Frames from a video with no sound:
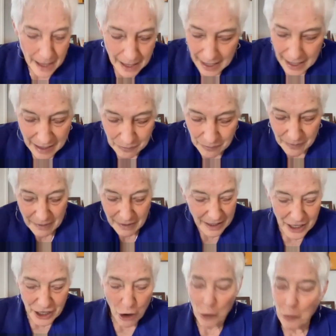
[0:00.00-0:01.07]
And,
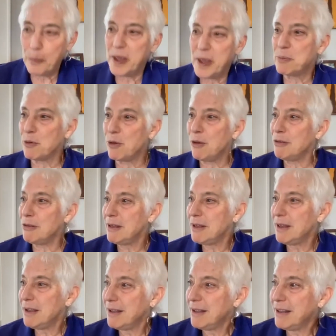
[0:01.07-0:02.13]
people
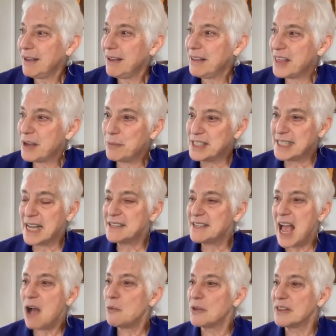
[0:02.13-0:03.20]
that we sat
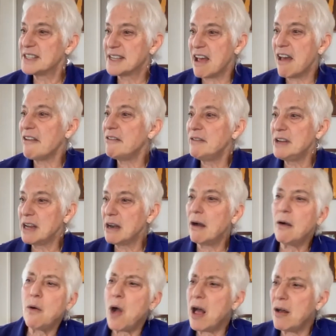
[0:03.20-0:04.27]
down with said,
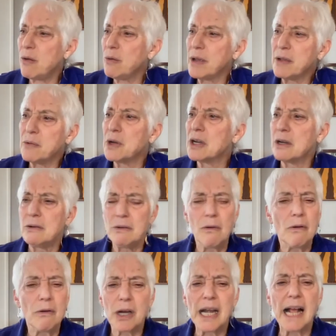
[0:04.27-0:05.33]
well, we would
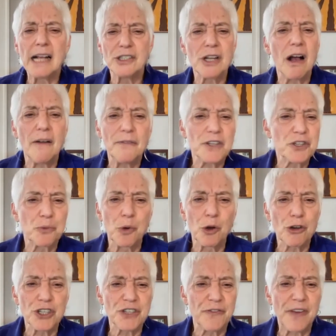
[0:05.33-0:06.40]
organize office
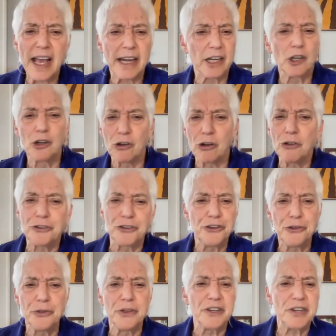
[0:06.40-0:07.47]
workers if I had a girl to do
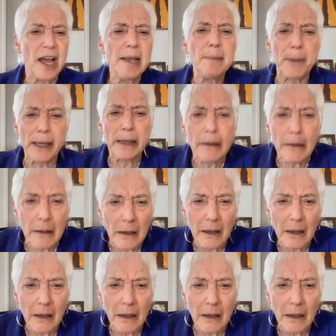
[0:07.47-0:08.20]
the typing.